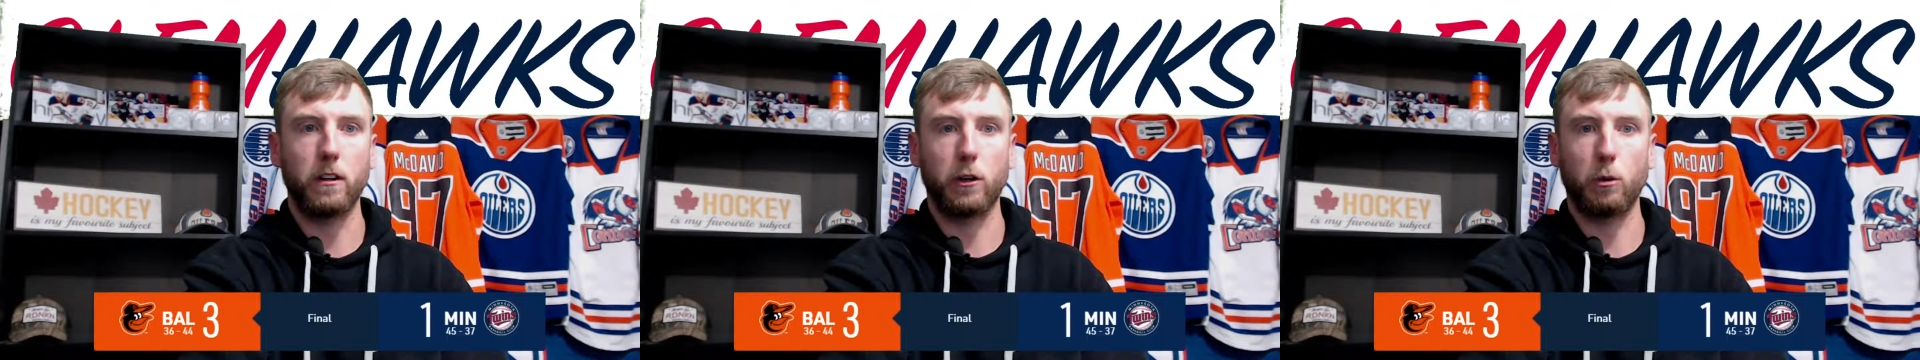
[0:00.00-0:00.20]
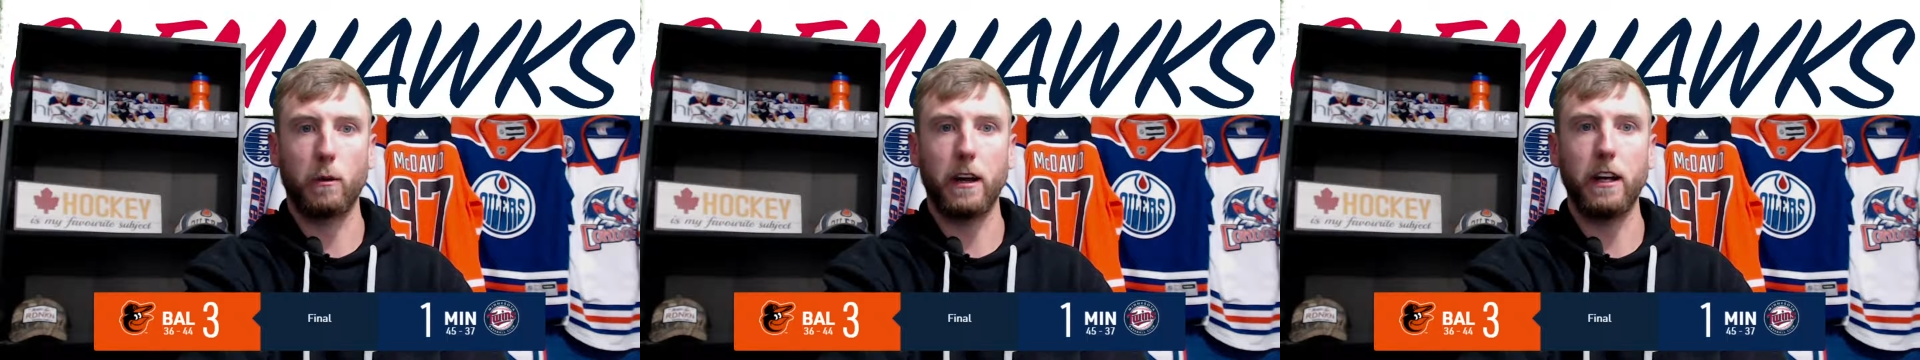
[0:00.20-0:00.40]

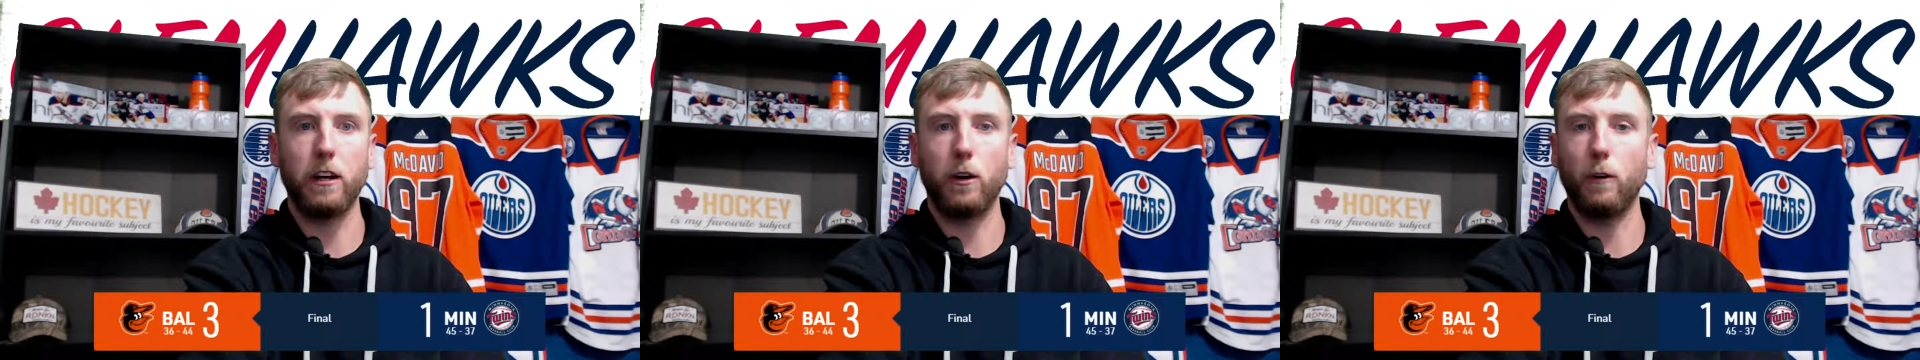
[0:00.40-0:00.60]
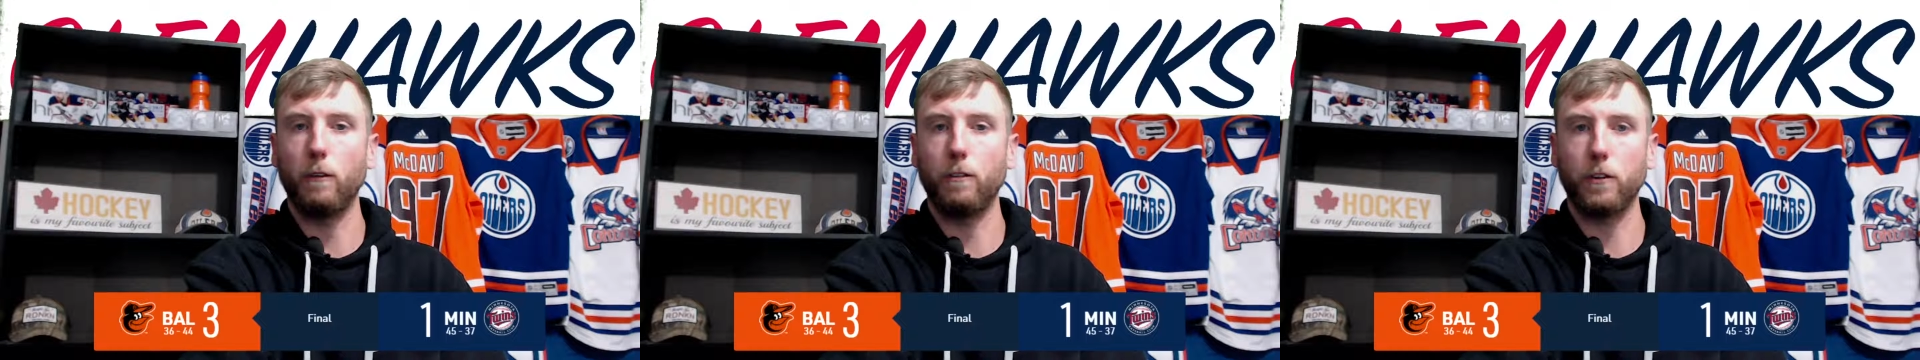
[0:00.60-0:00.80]
Correa
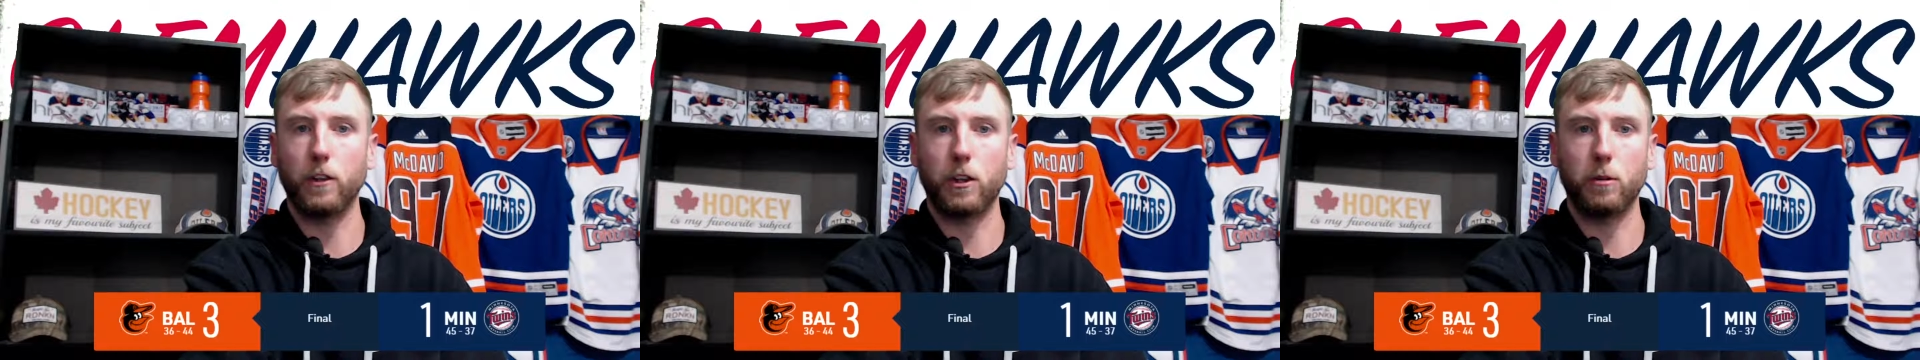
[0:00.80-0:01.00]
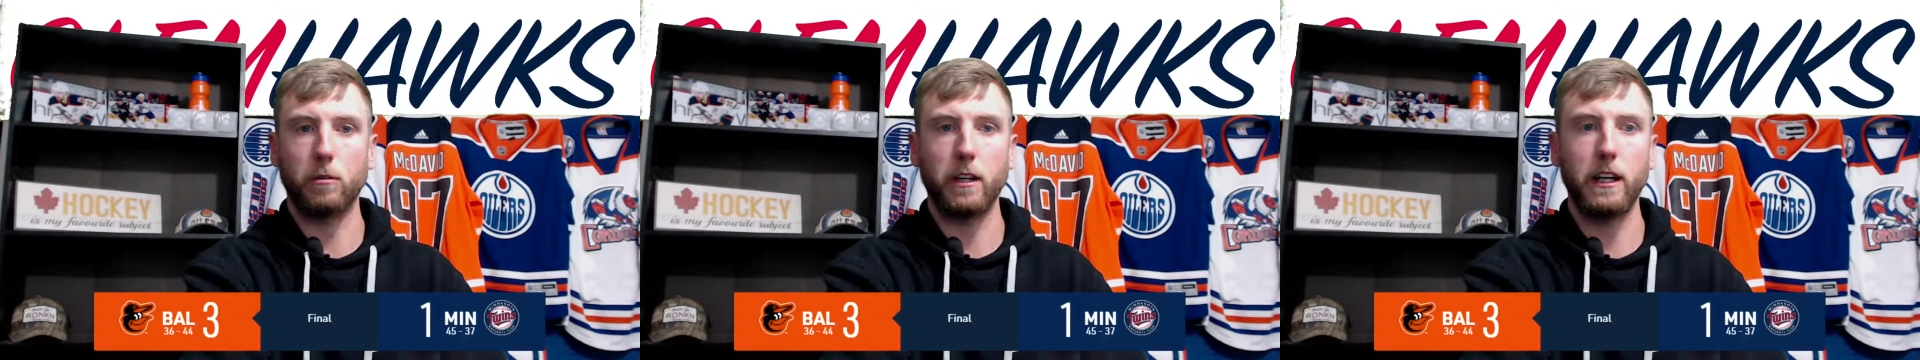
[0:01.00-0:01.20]
0 for
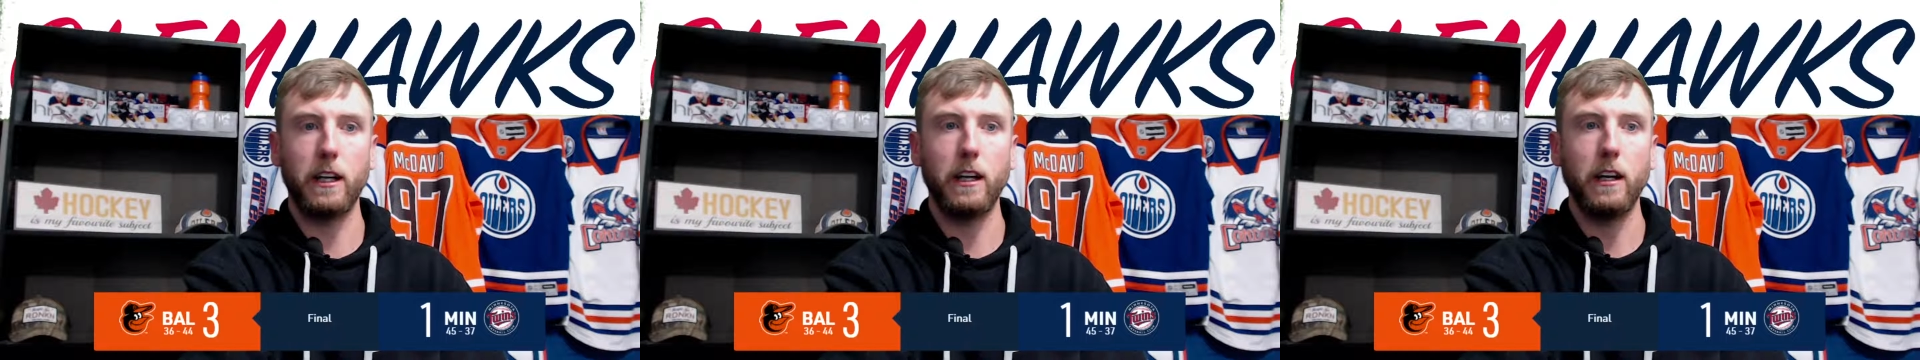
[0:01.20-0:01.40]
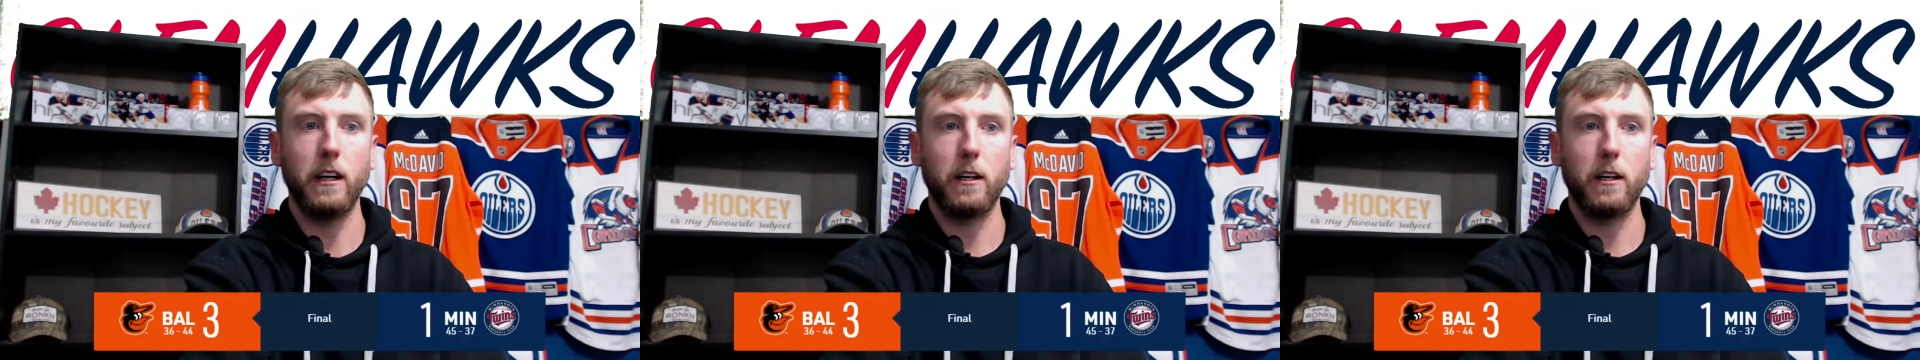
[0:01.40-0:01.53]
three,